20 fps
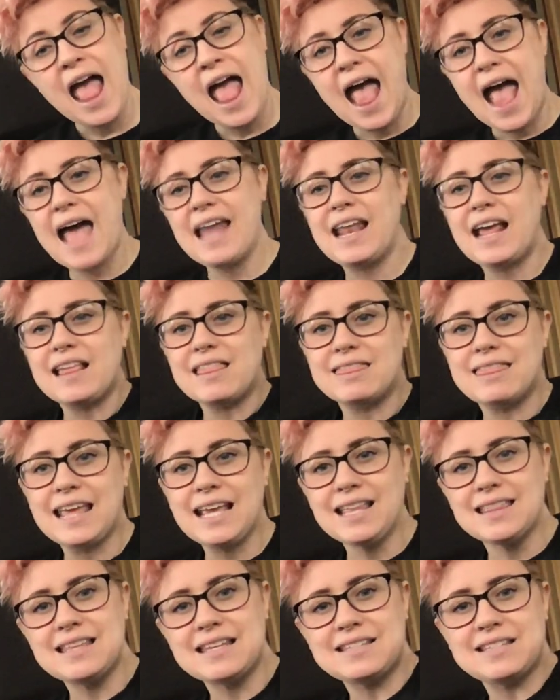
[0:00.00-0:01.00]
And I
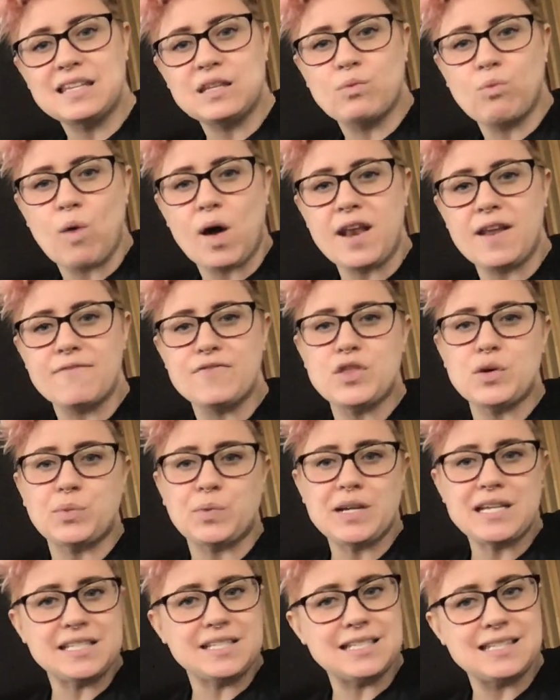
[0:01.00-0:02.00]
think this is one of the
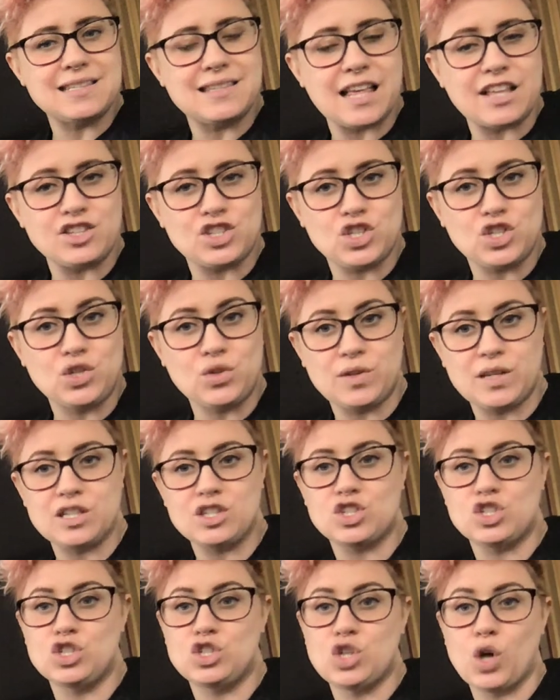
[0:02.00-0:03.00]
reasons that students
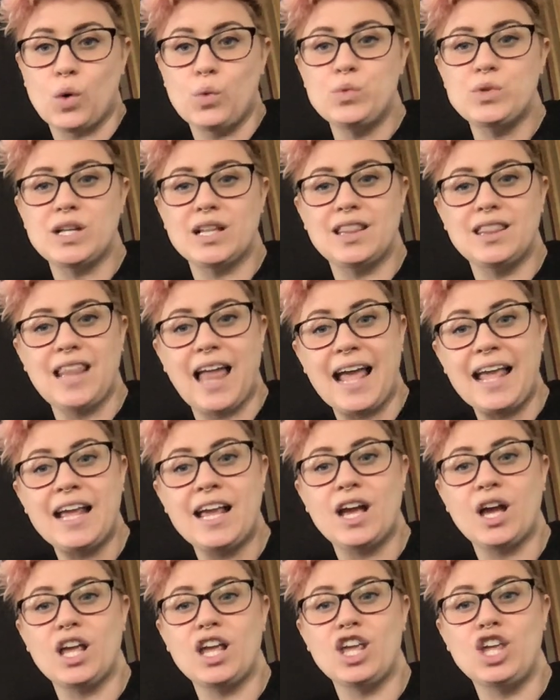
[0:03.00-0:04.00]
don't
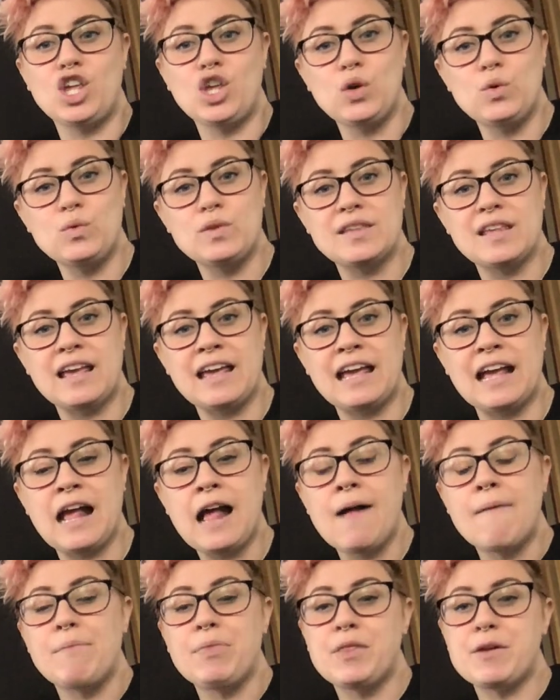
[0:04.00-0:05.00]
like using
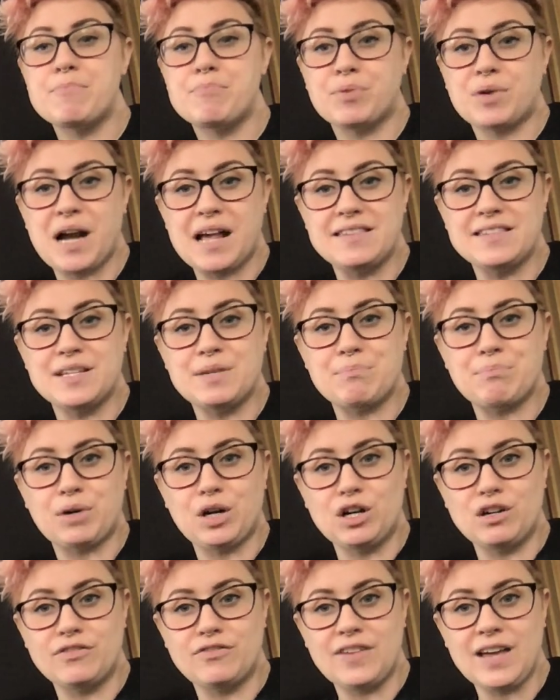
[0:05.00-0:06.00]
the present
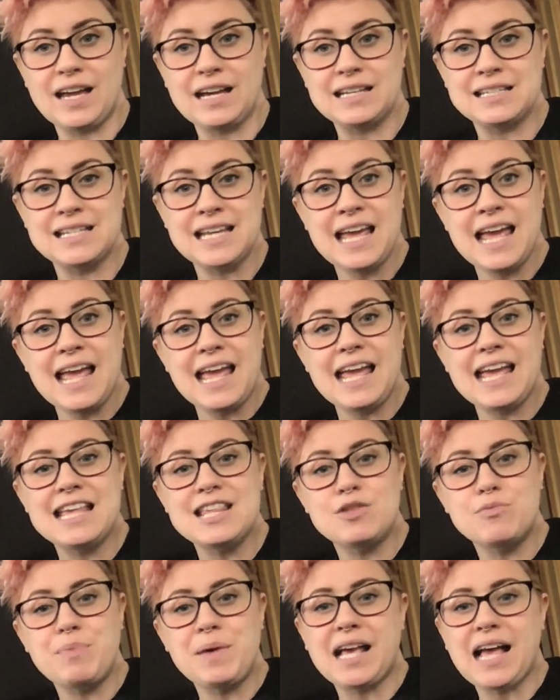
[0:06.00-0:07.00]
perfect is
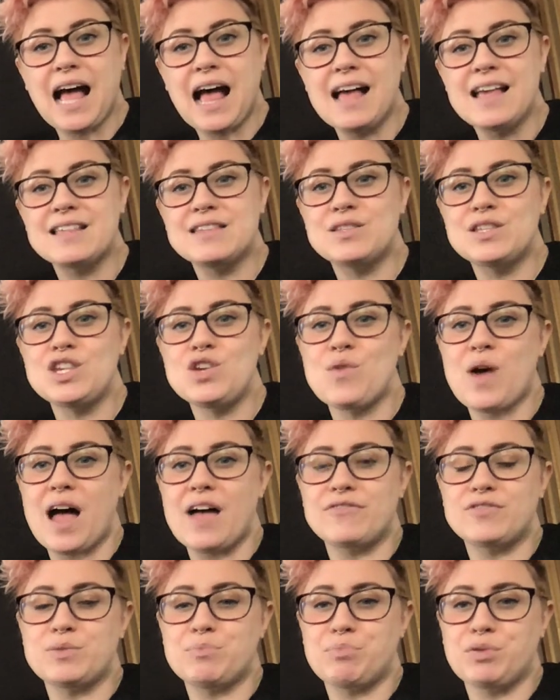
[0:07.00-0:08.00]
because you
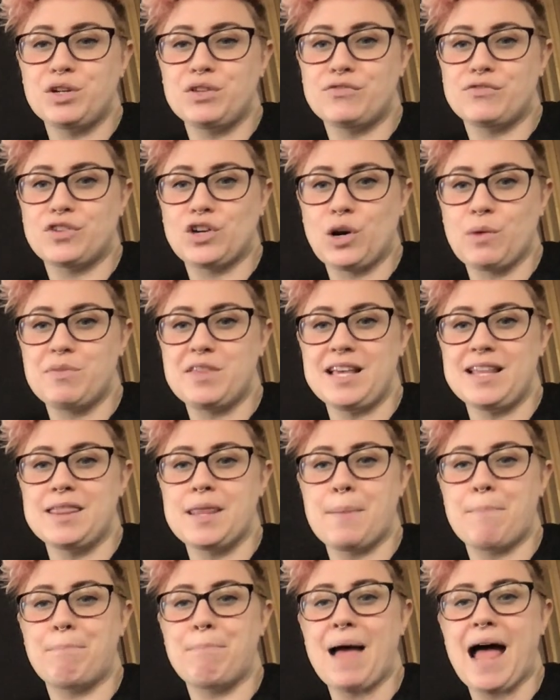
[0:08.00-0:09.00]
have to put verbs in
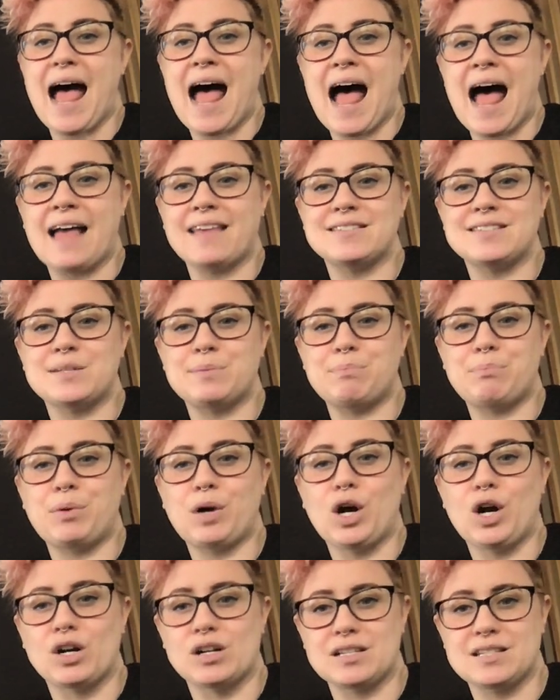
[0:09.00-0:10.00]
the past
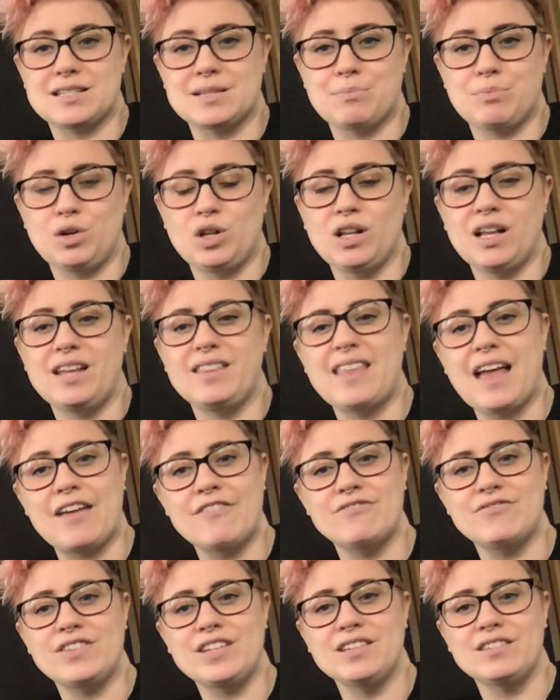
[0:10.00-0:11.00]
participle and that
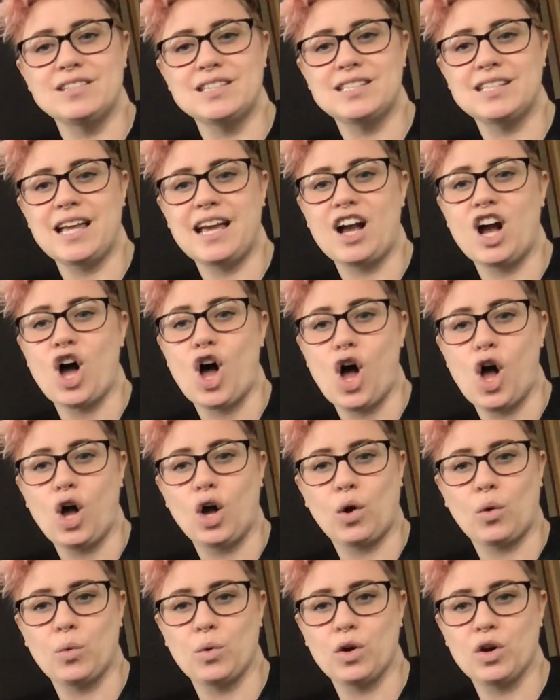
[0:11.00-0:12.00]
feels like
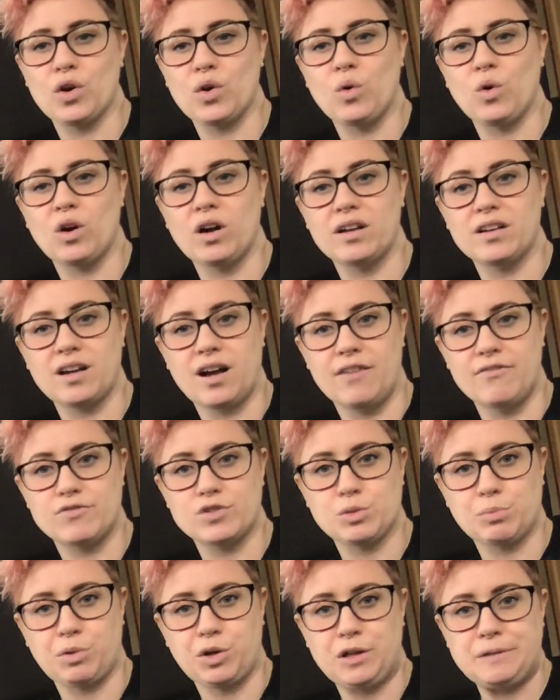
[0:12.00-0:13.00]
awkward or
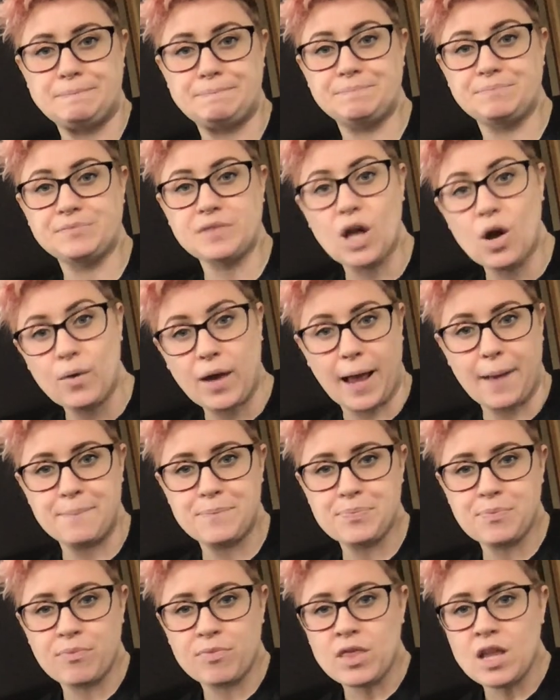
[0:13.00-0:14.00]
uncomfortable. Okay,
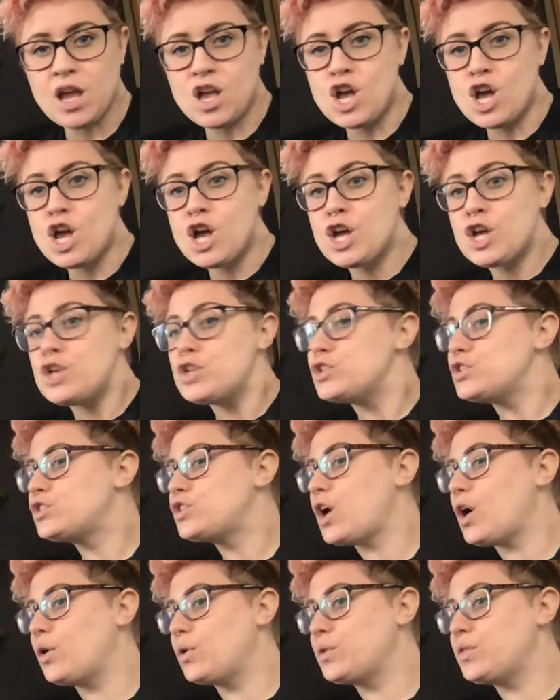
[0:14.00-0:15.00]

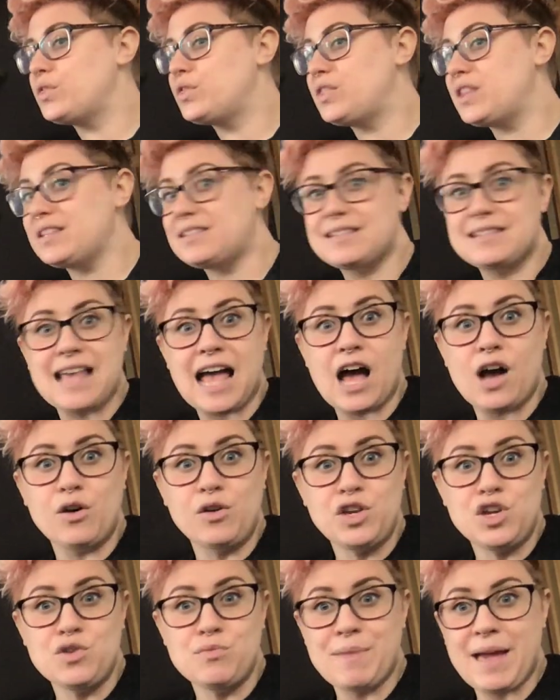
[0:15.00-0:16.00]
so this is how
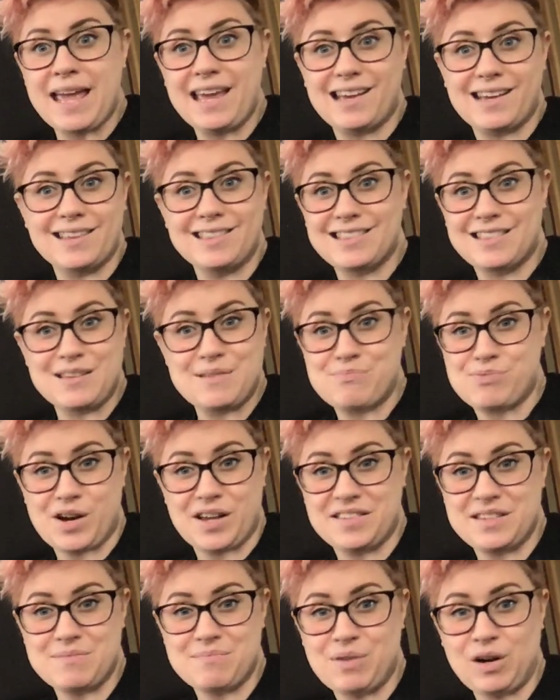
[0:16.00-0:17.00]
you make the
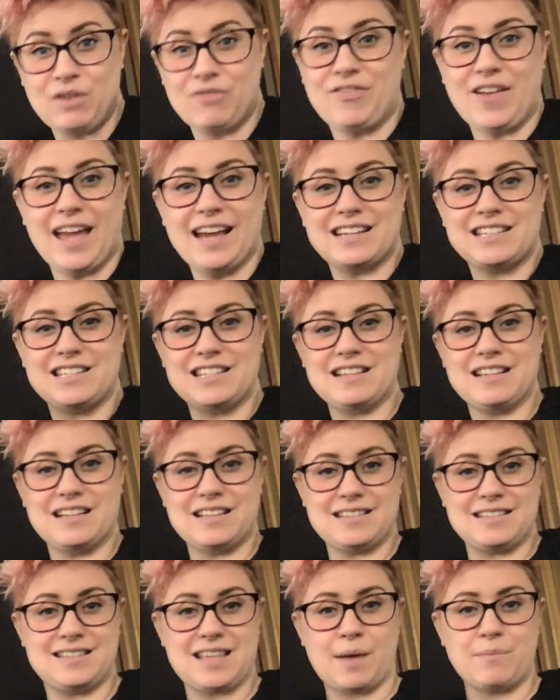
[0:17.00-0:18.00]
present perfect.
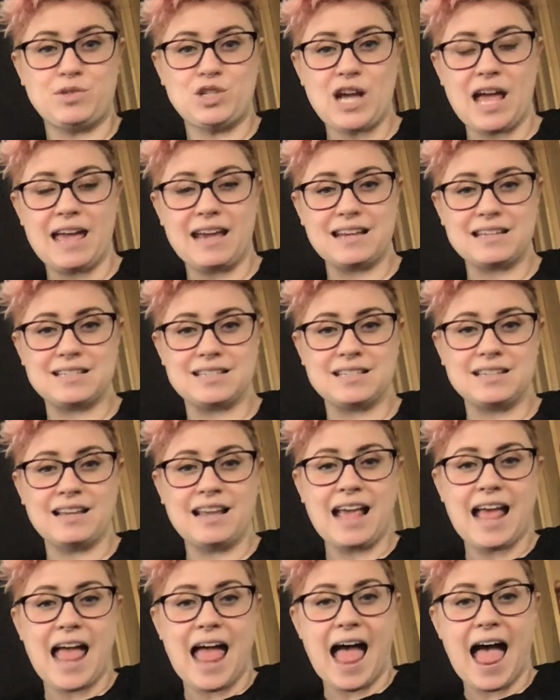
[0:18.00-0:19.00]
Subject,
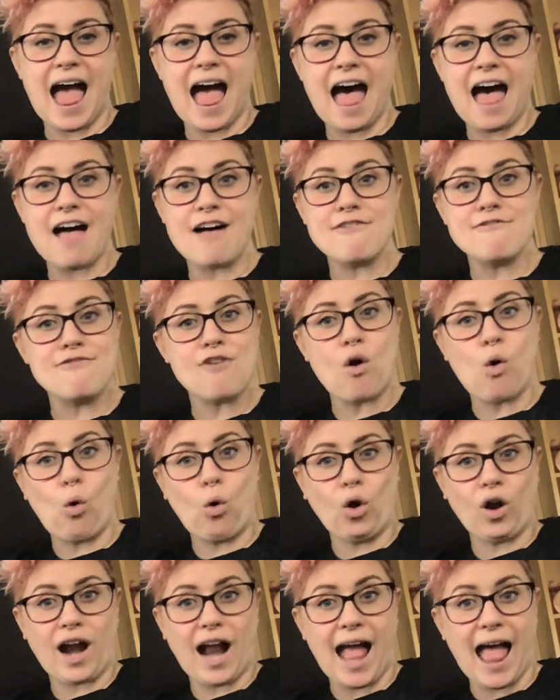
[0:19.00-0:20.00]
have
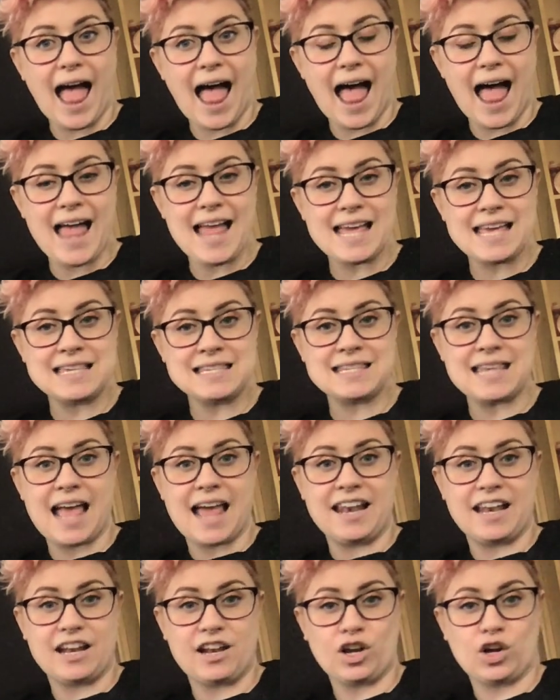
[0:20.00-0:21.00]
or has,
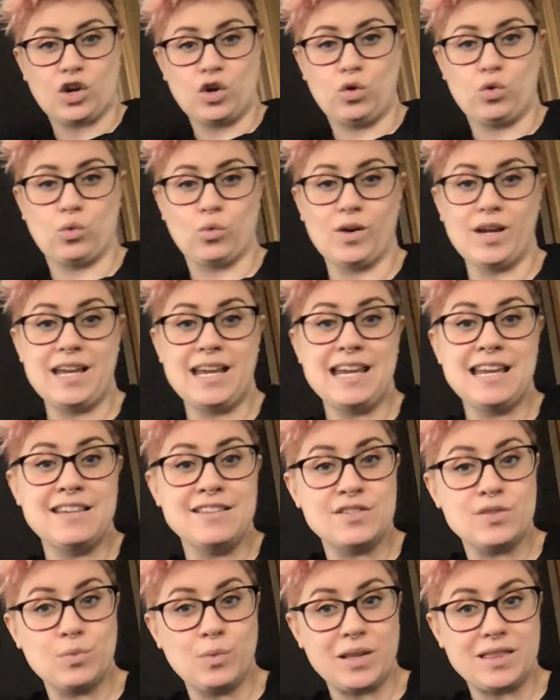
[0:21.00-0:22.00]
and it
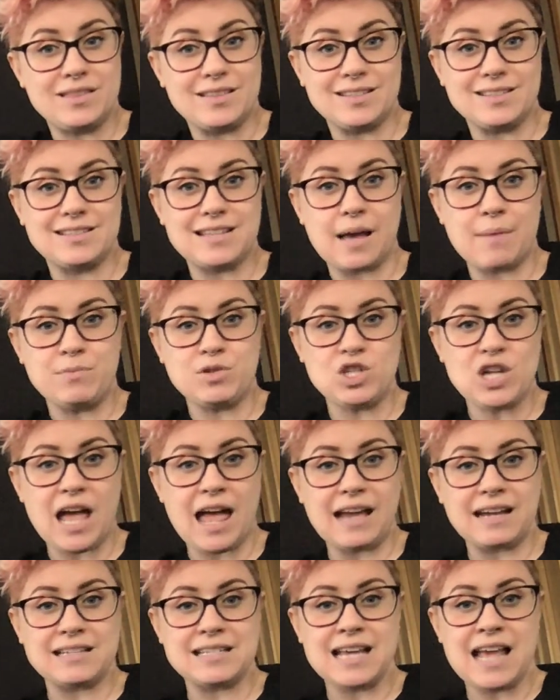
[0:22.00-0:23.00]
agrees with the
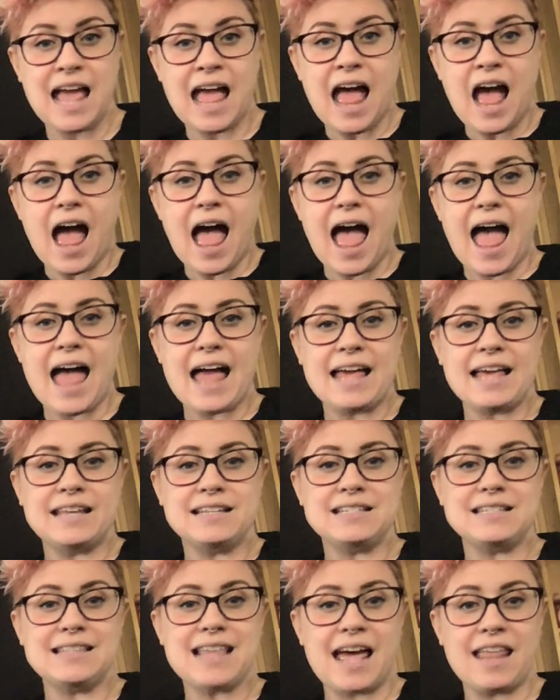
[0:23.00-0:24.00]
subject,
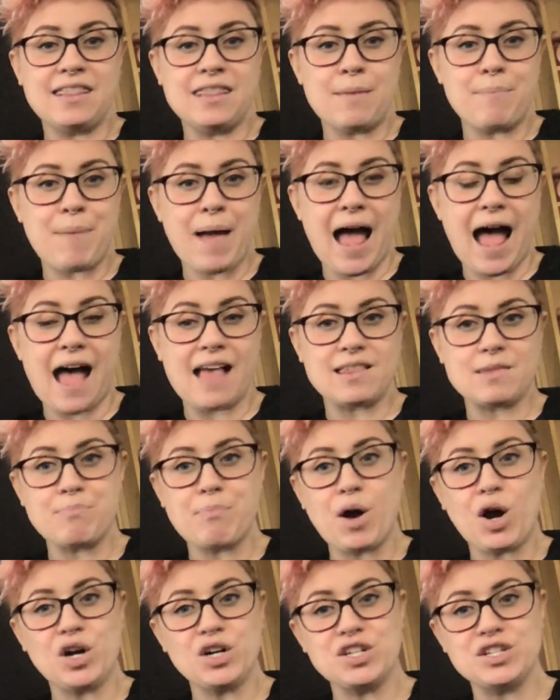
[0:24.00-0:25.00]
and then the past
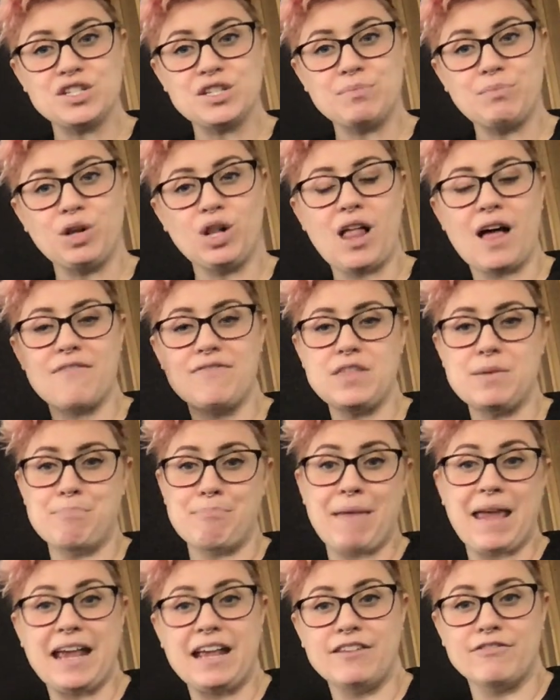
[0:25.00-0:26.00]
participle of the
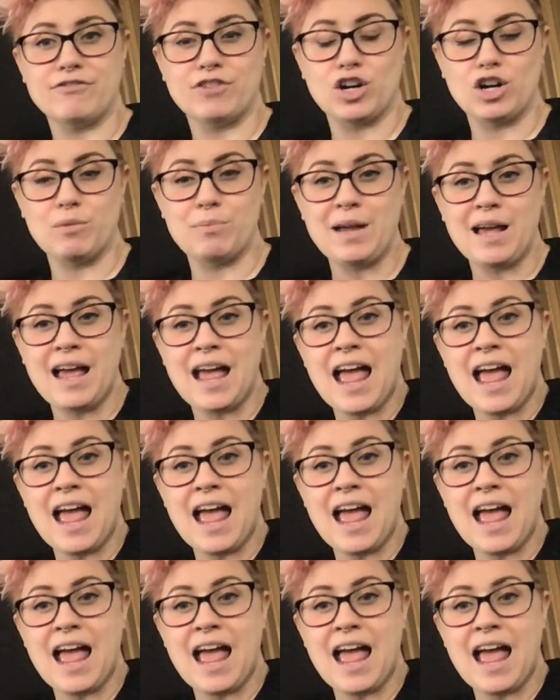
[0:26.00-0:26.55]
main verb.